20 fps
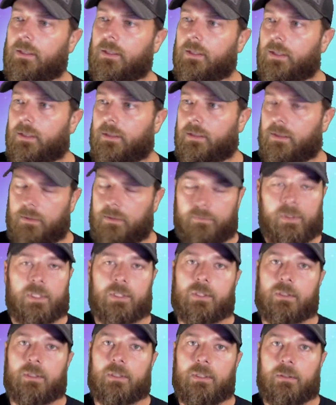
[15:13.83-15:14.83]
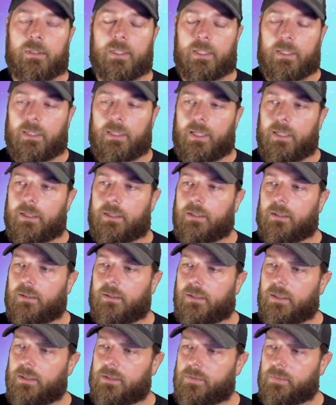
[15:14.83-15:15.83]
And then eventually you'll get a lot of
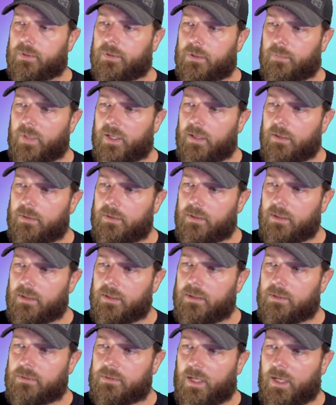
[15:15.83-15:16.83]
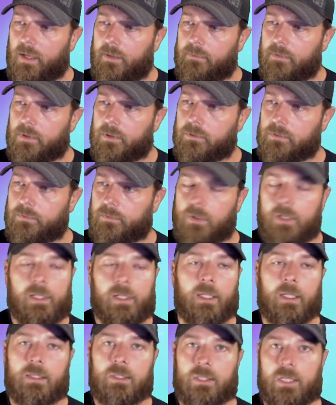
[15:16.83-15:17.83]
cards, but the main thing is to have those
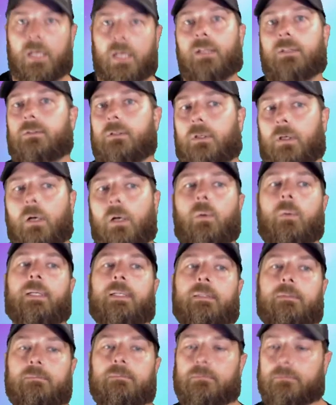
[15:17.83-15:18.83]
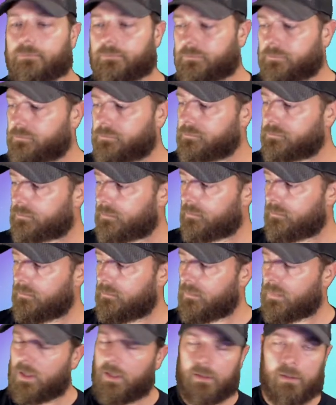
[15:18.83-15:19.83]
freaking chests going.
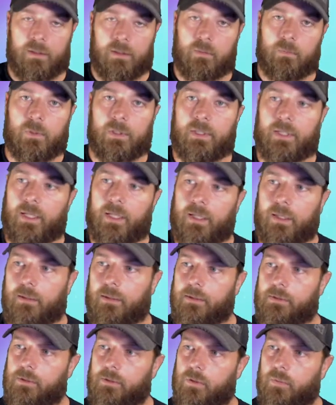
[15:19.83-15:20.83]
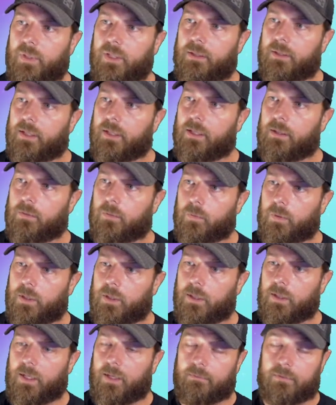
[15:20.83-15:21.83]
And then one day you'll be there to
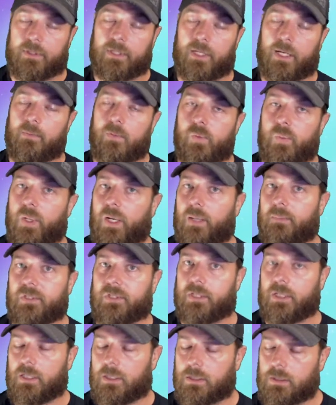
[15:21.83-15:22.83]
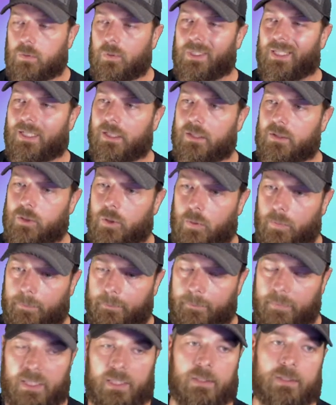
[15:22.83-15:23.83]
where every time you pop a chest, you will get a
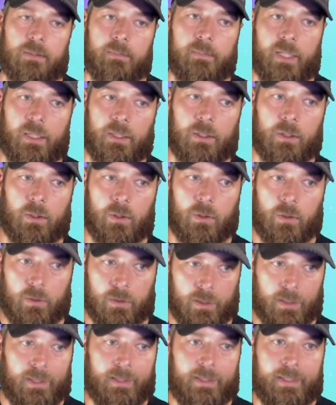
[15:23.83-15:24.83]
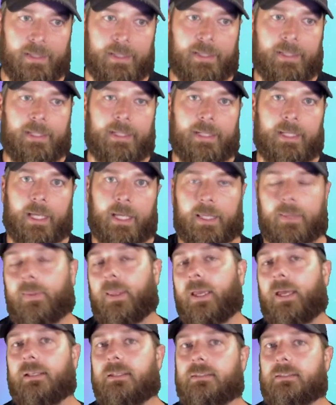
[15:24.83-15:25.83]
tremendous amount of gold. And
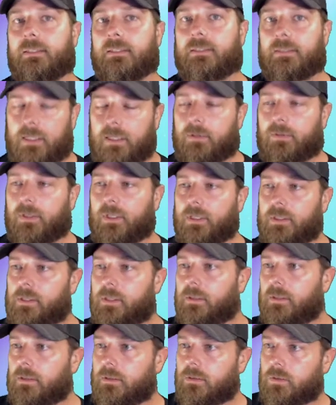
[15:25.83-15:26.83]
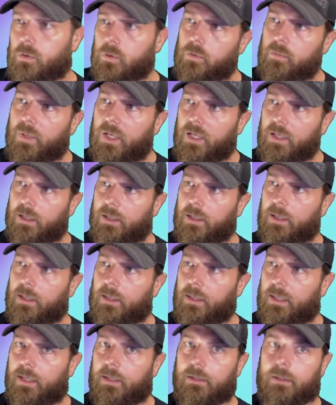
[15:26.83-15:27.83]
that is the secret to making a
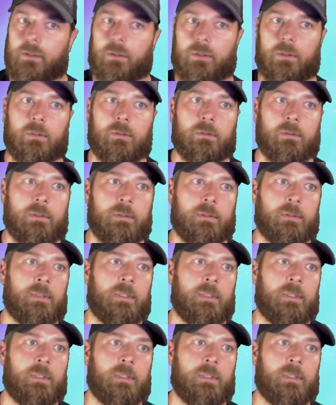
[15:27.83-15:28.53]
lot of gold.